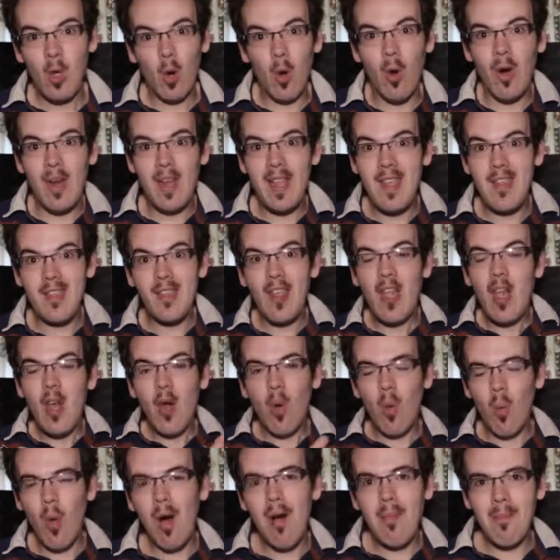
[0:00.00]
or at least
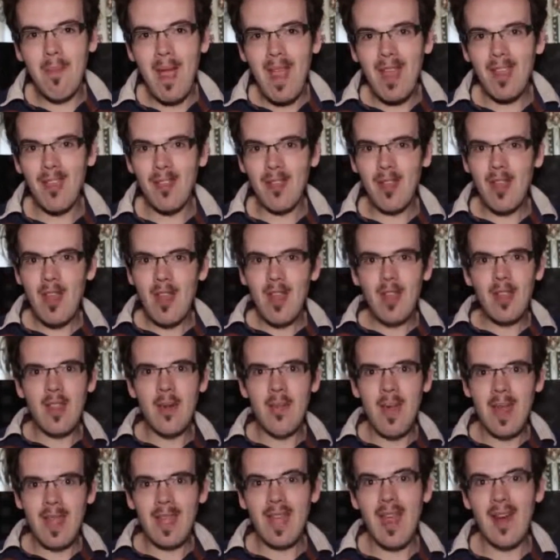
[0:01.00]
what makes the
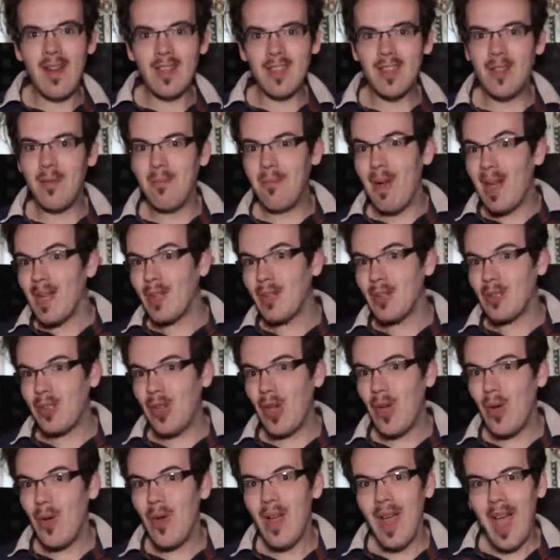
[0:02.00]
main character
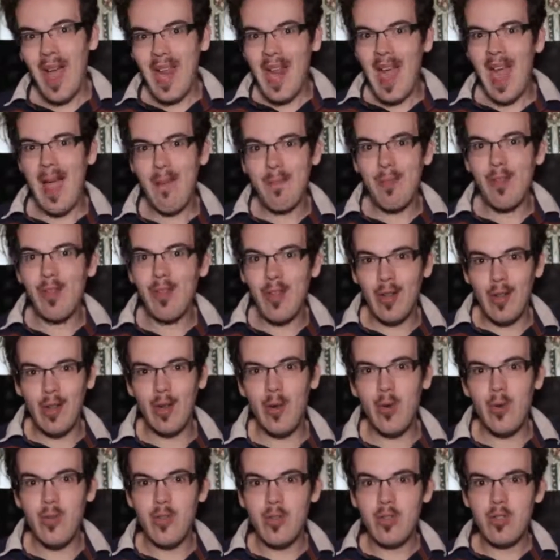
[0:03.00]
Makoto an
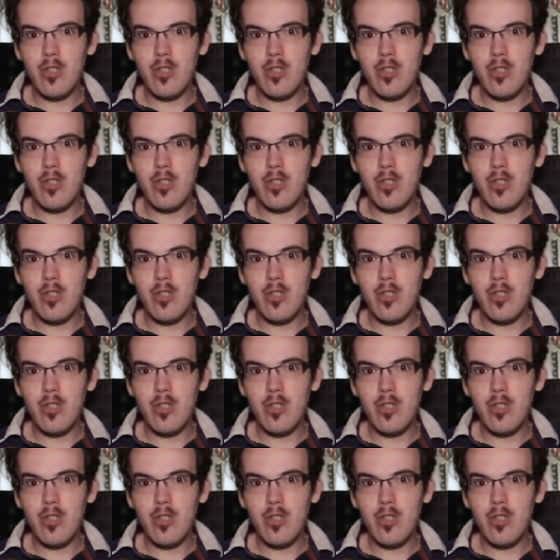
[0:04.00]
absolute